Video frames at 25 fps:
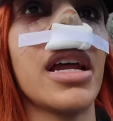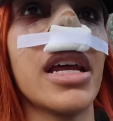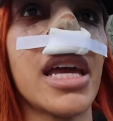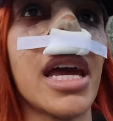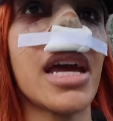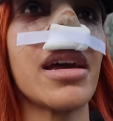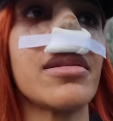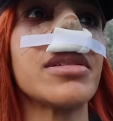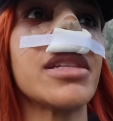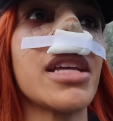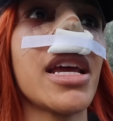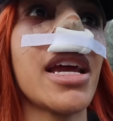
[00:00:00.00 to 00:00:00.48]

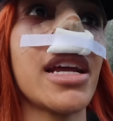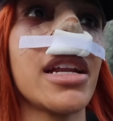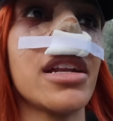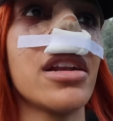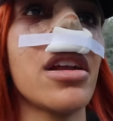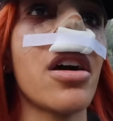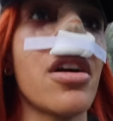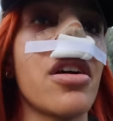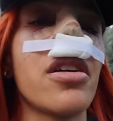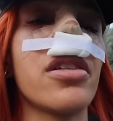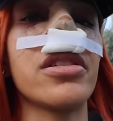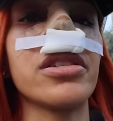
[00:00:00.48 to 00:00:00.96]
kept saying
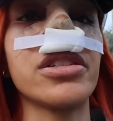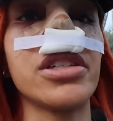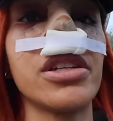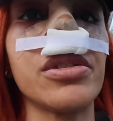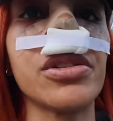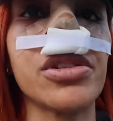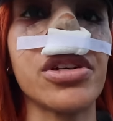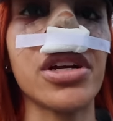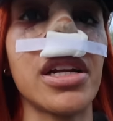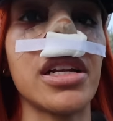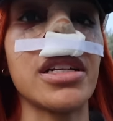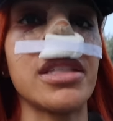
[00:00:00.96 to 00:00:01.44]
no because she was
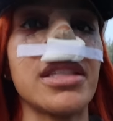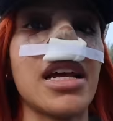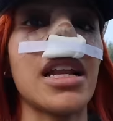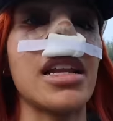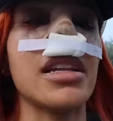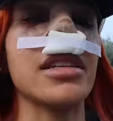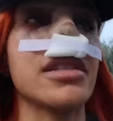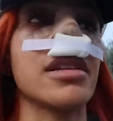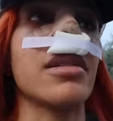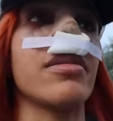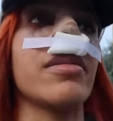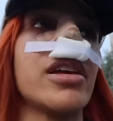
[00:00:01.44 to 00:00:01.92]
trying to sell
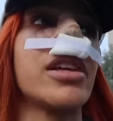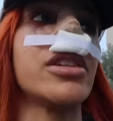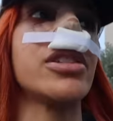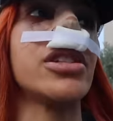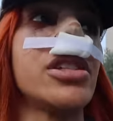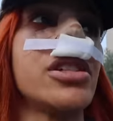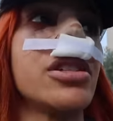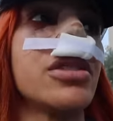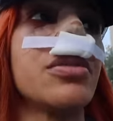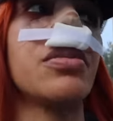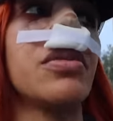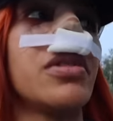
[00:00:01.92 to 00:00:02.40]
us something. She
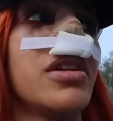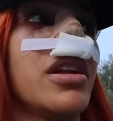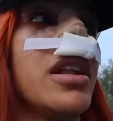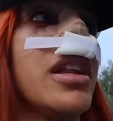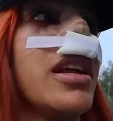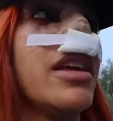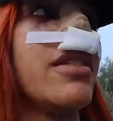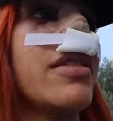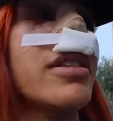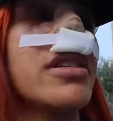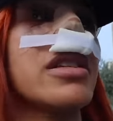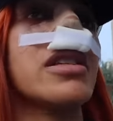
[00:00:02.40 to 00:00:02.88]
just wouldn't
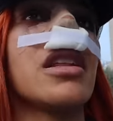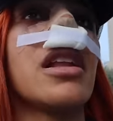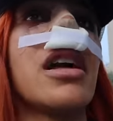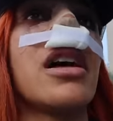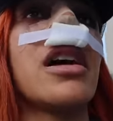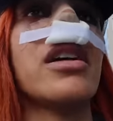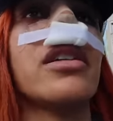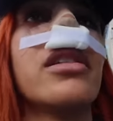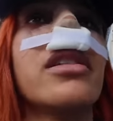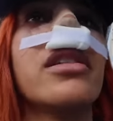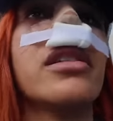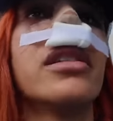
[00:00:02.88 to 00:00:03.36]
leave us
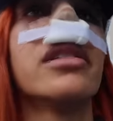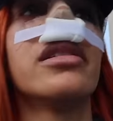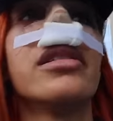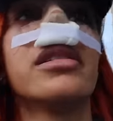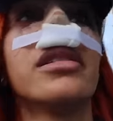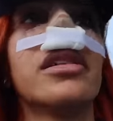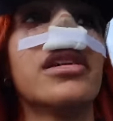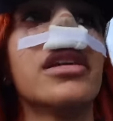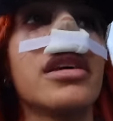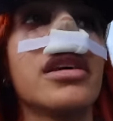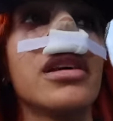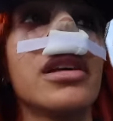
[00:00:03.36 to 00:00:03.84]
alone.
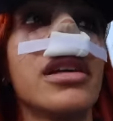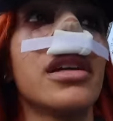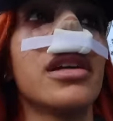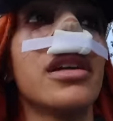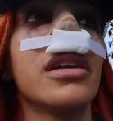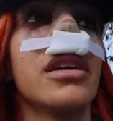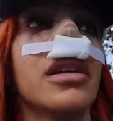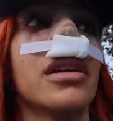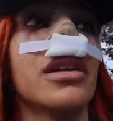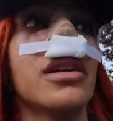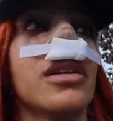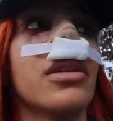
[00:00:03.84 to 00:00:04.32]

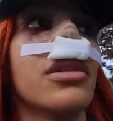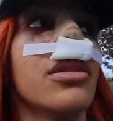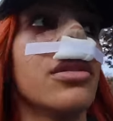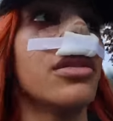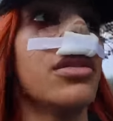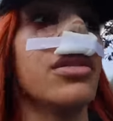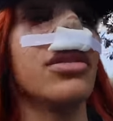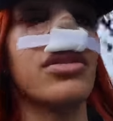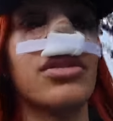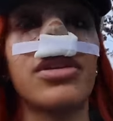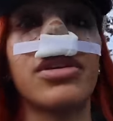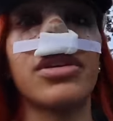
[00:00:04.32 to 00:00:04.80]
It Ooh.
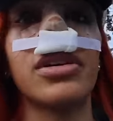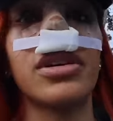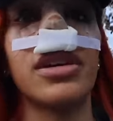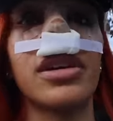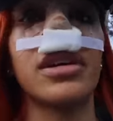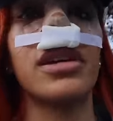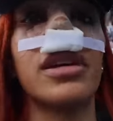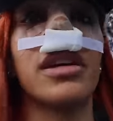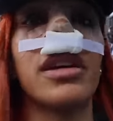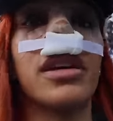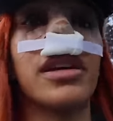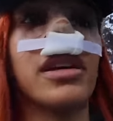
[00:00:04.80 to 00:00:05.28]
was
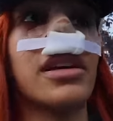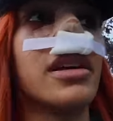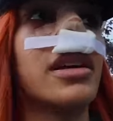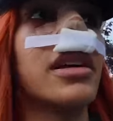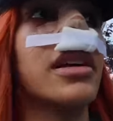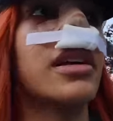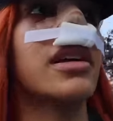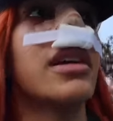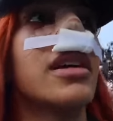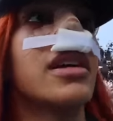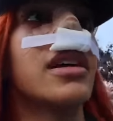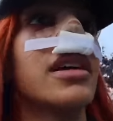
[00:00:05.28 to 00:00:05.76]
anxiety
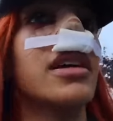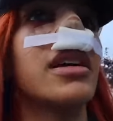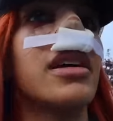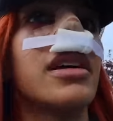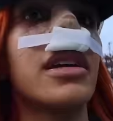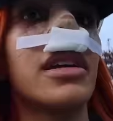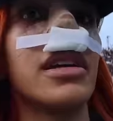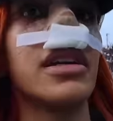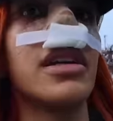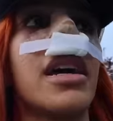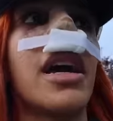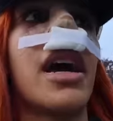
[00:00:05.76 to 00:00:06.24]
inducing.
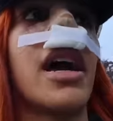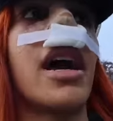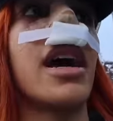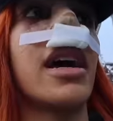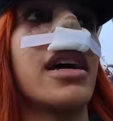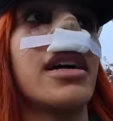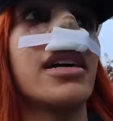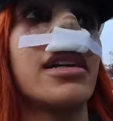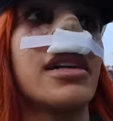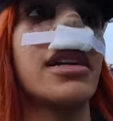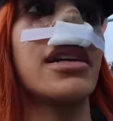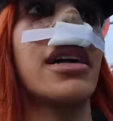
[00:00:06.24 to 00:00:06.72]
Yeah,
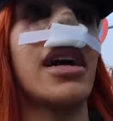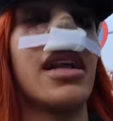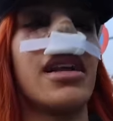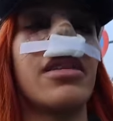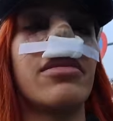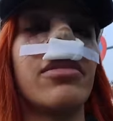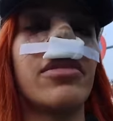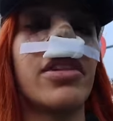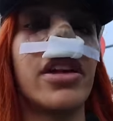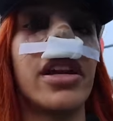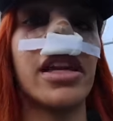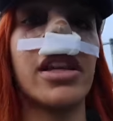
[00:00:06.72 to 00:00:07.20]
and yeah.
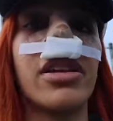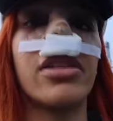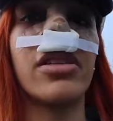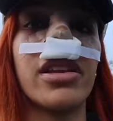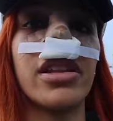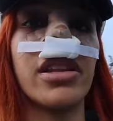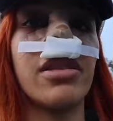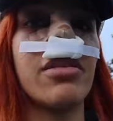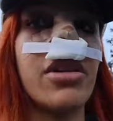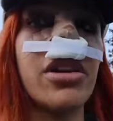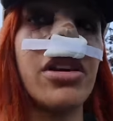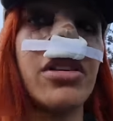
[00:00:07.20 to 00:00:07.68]
I'm really not in
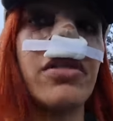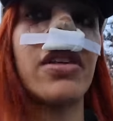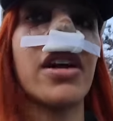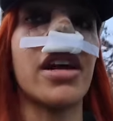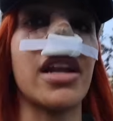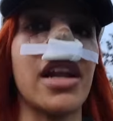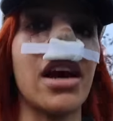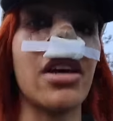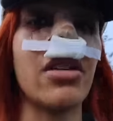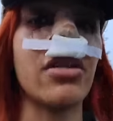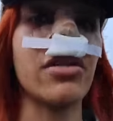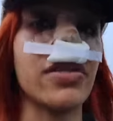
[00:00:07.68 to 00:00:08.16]
the mood right now,